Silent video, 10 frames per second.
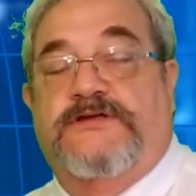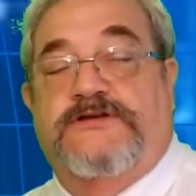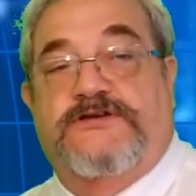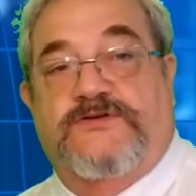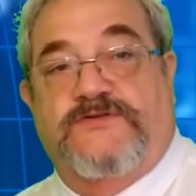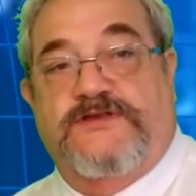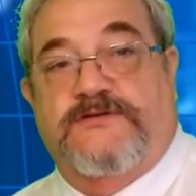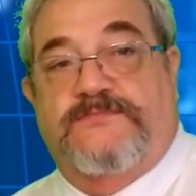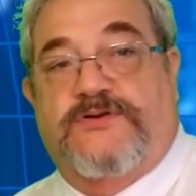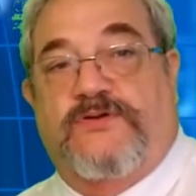to the
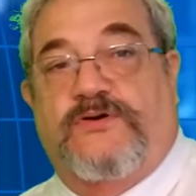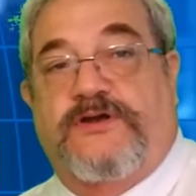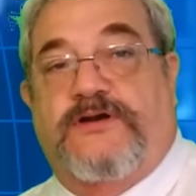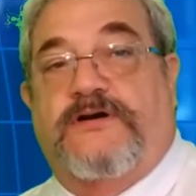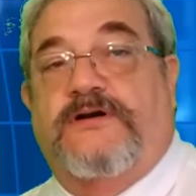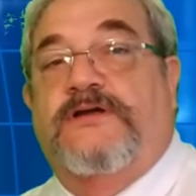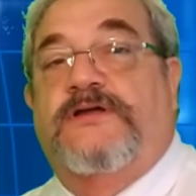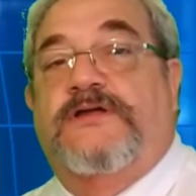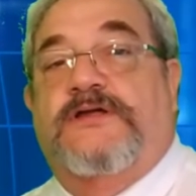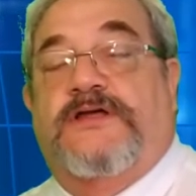employer
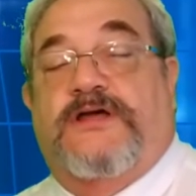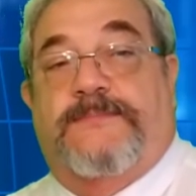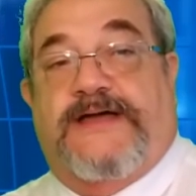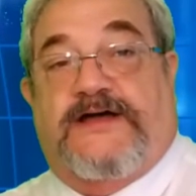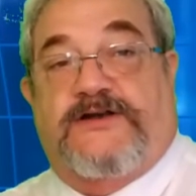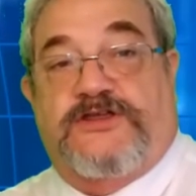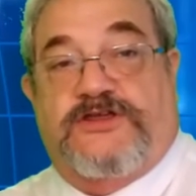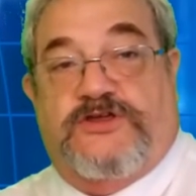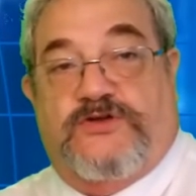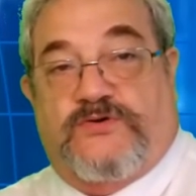about
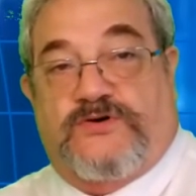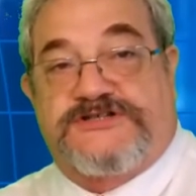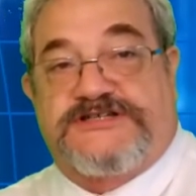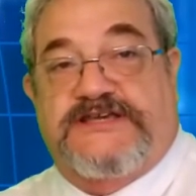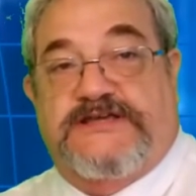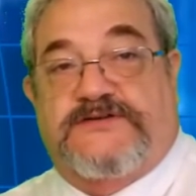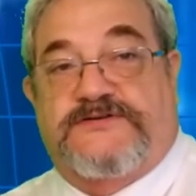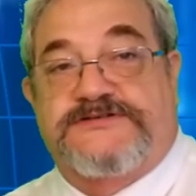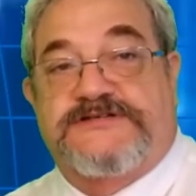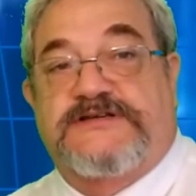your
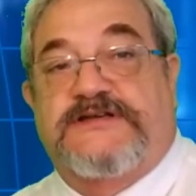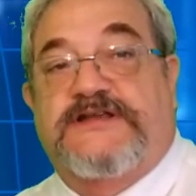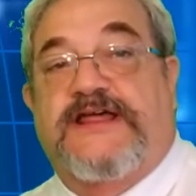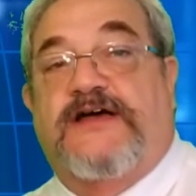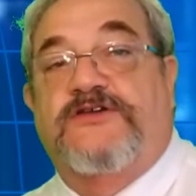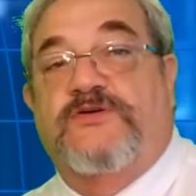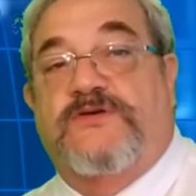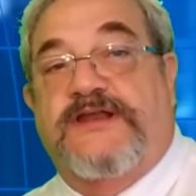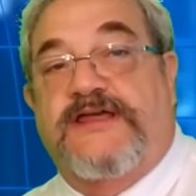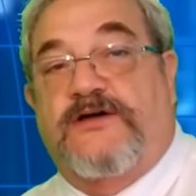skills and how you
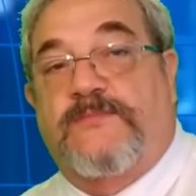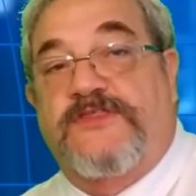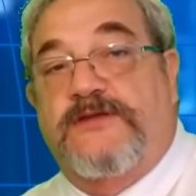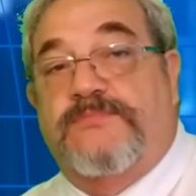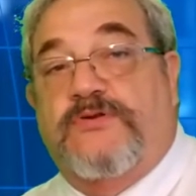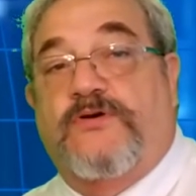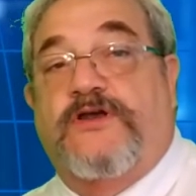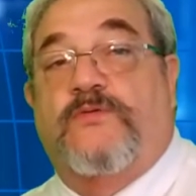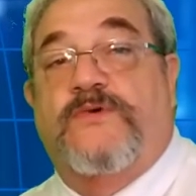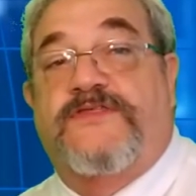can help the
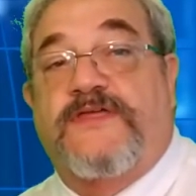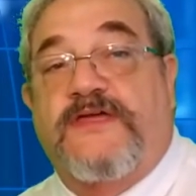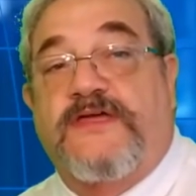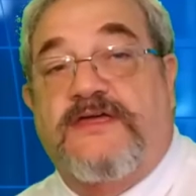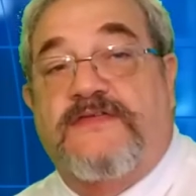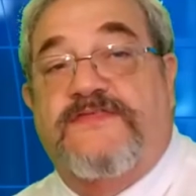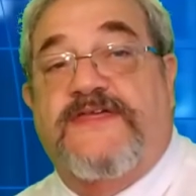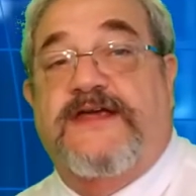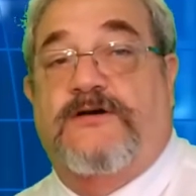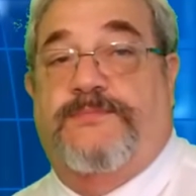employer with
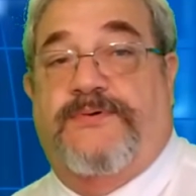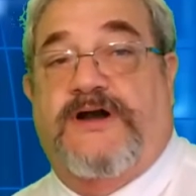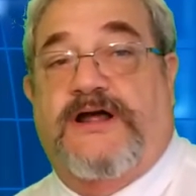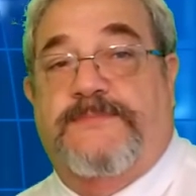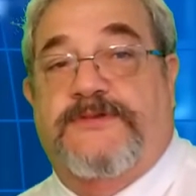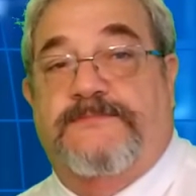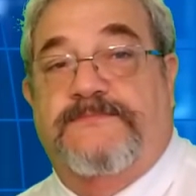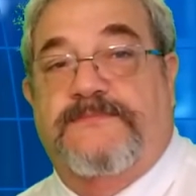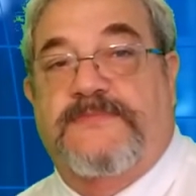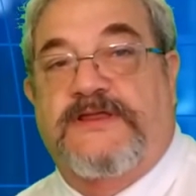their problem.
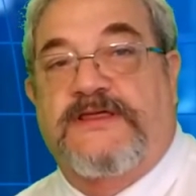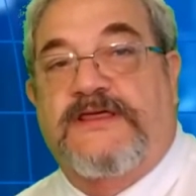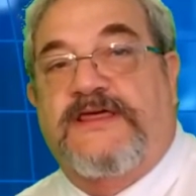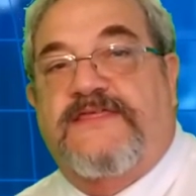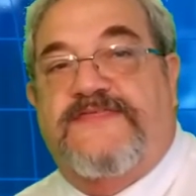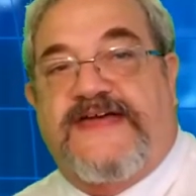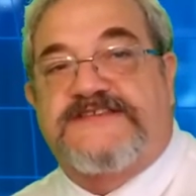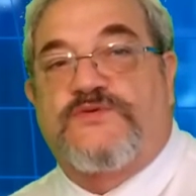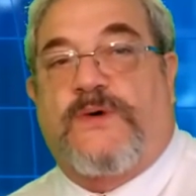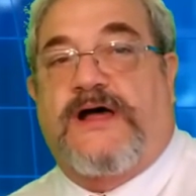
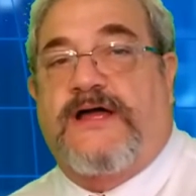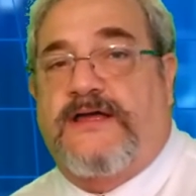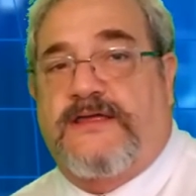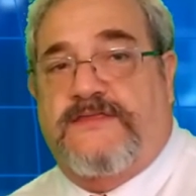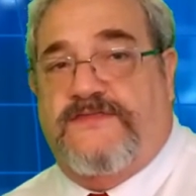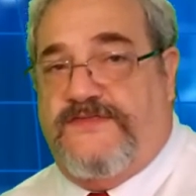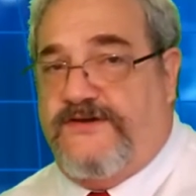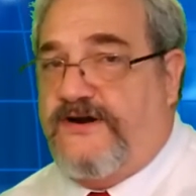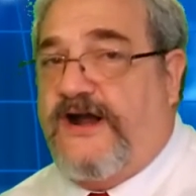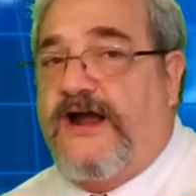That's why
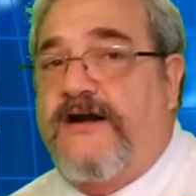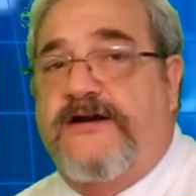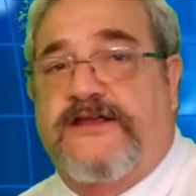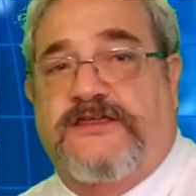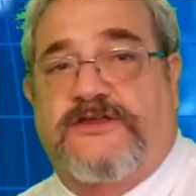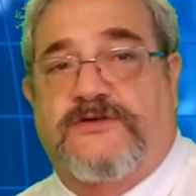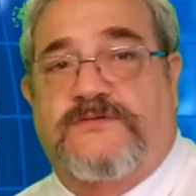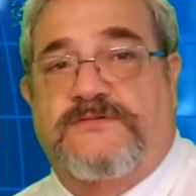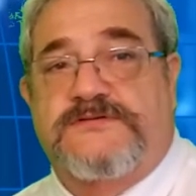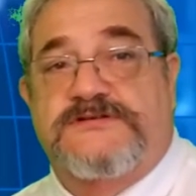they're hiring you,
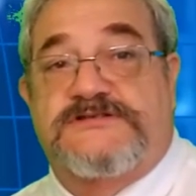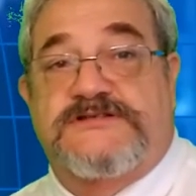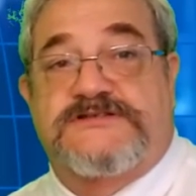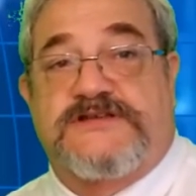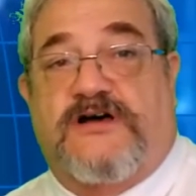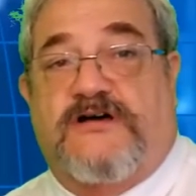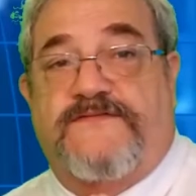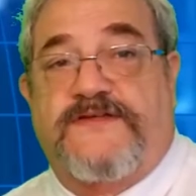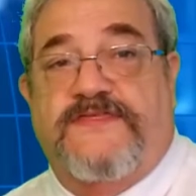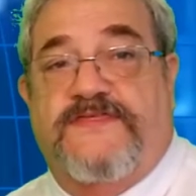is to
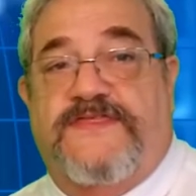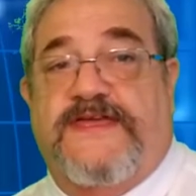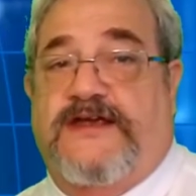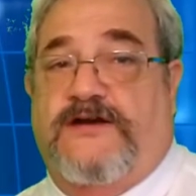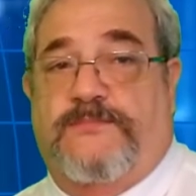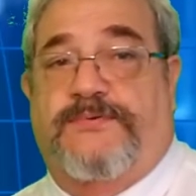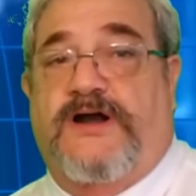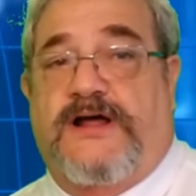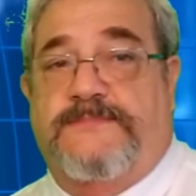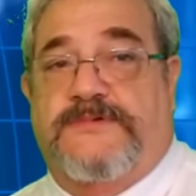solve their
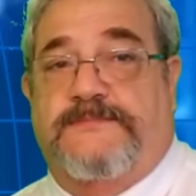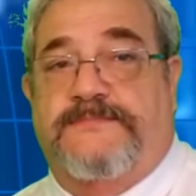problem.